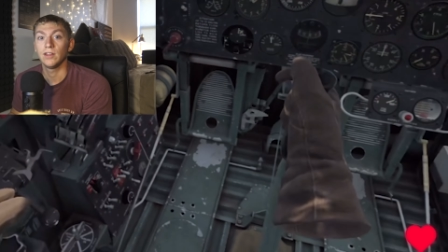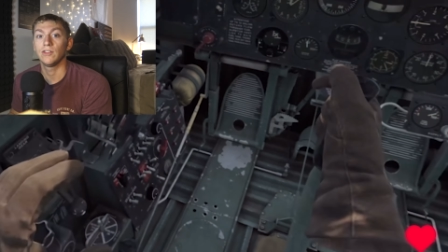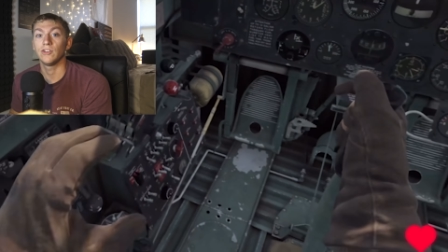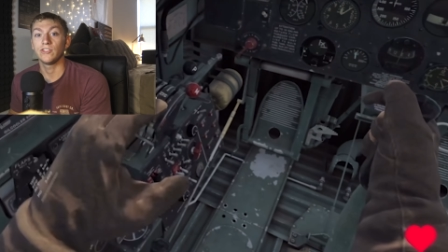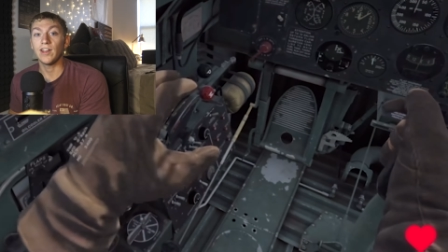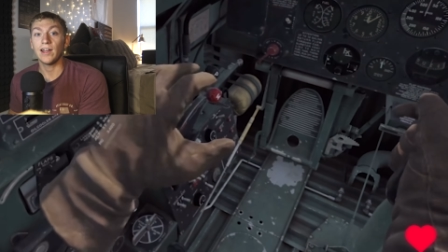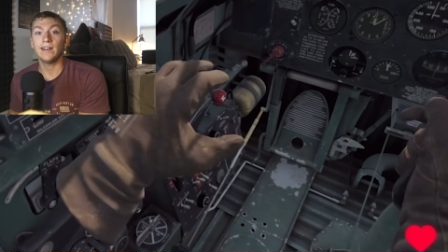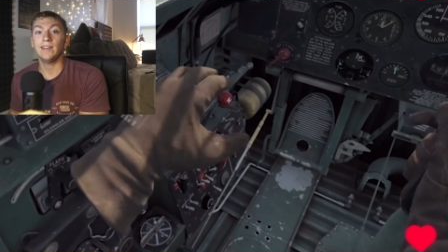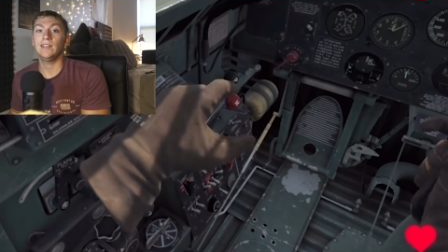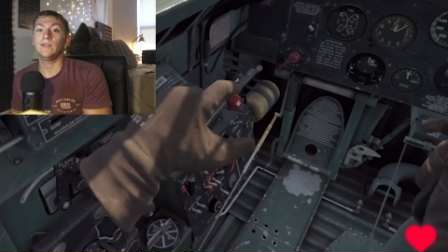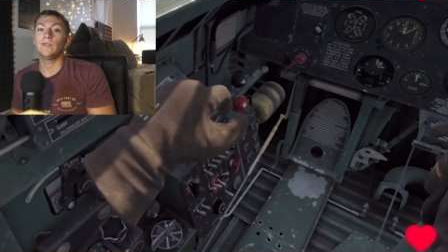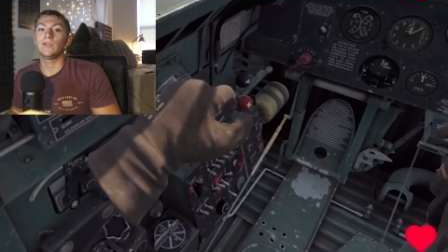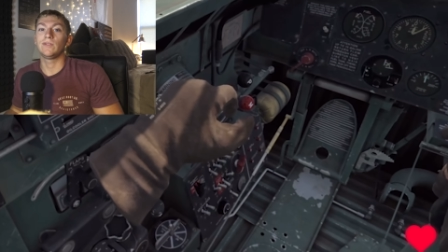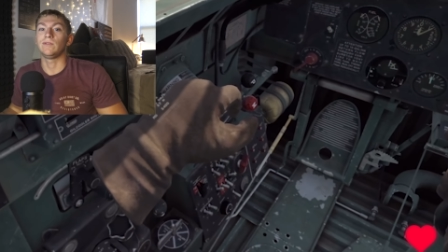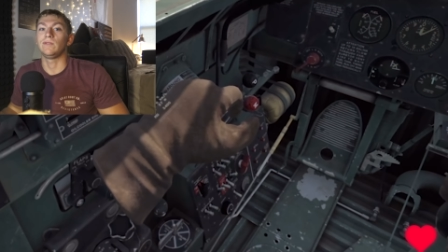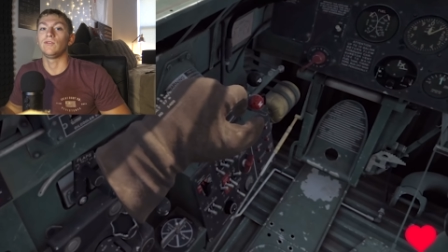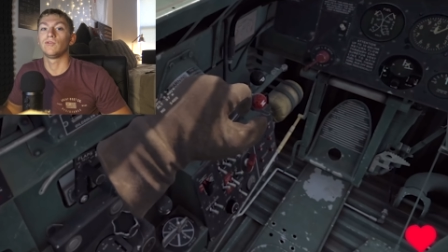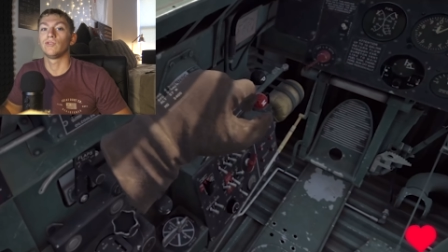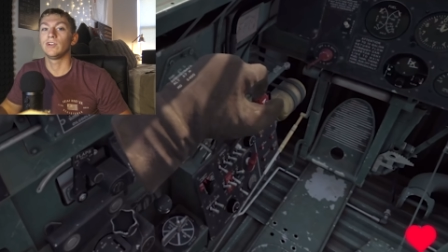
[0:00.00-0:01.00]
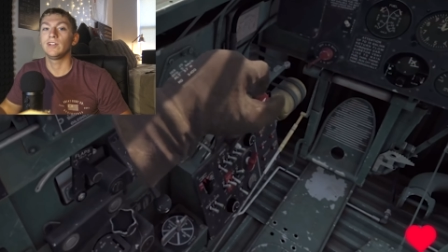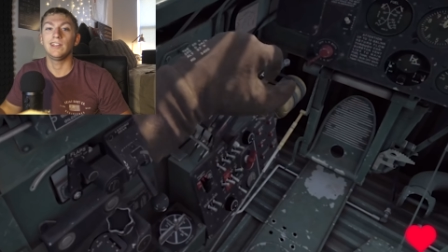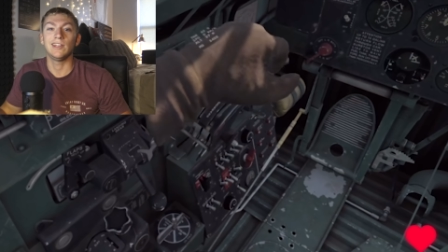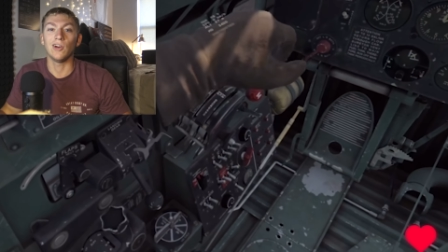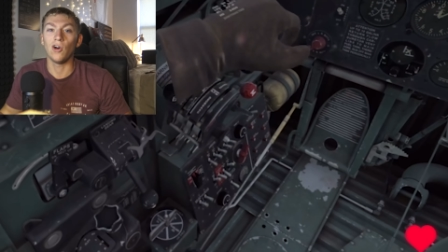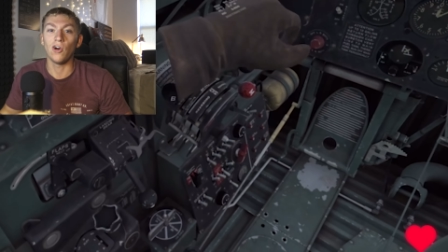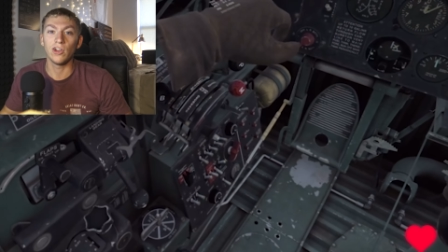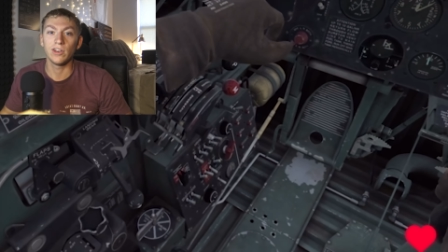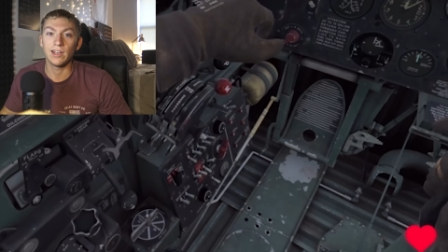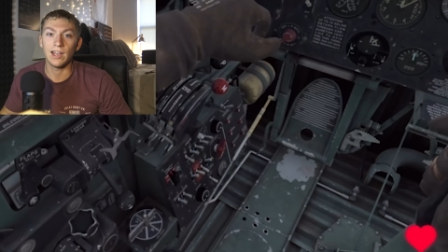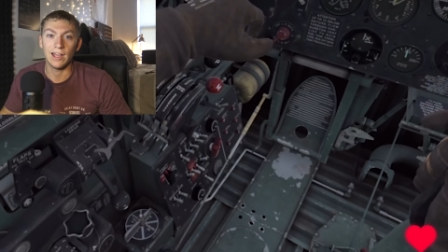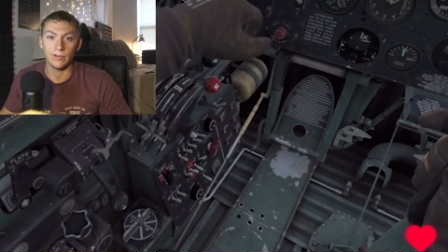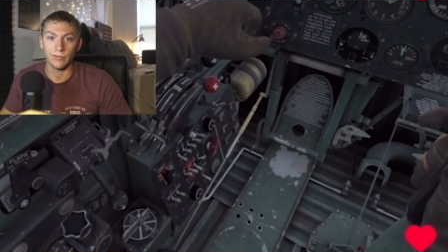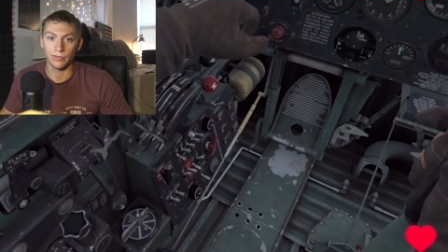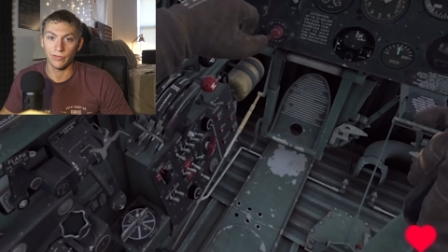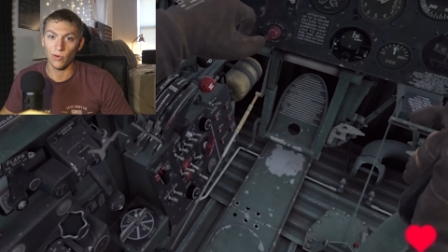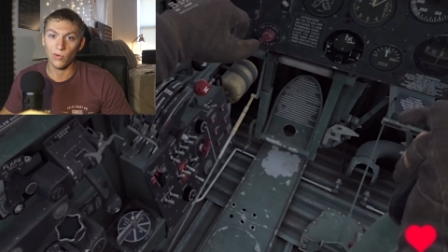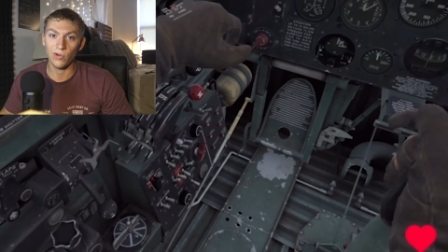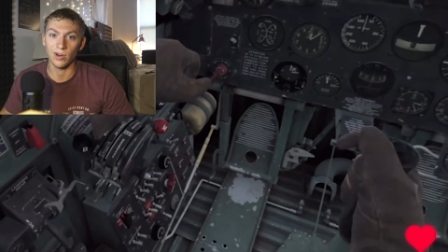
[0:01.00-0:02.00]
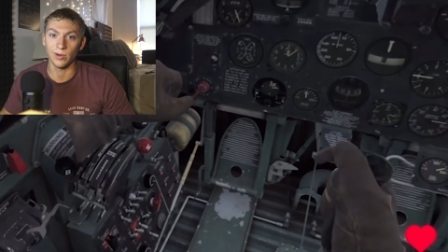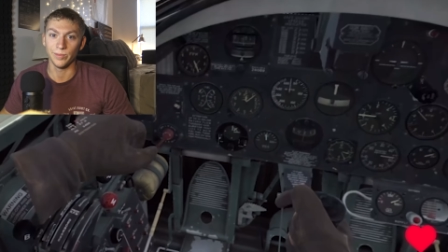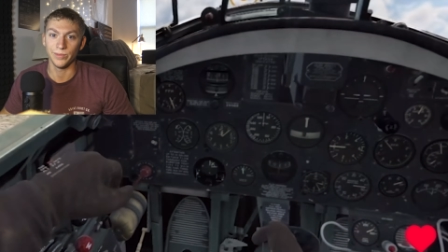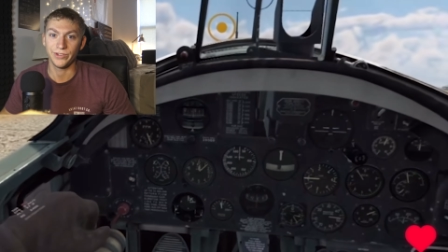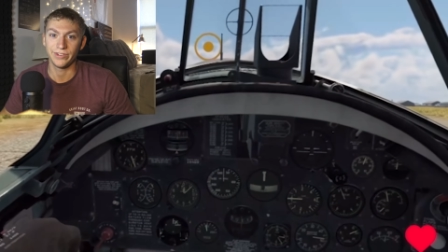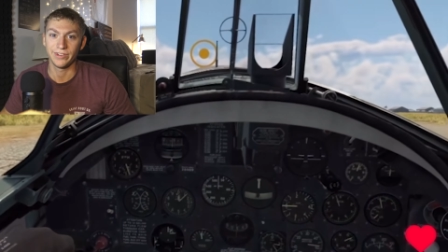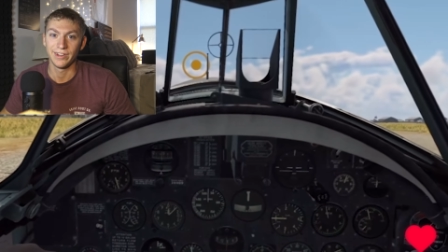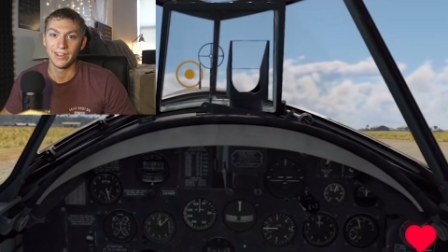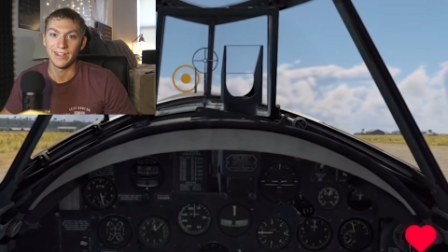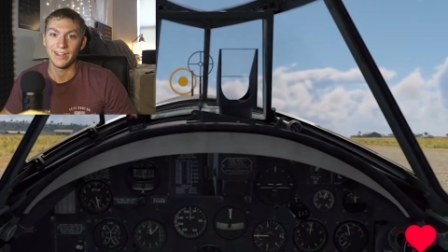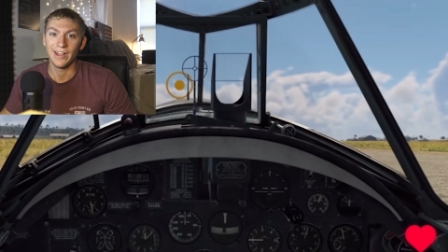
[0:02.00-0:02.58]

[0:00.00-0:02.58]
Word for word: There's not even really online forums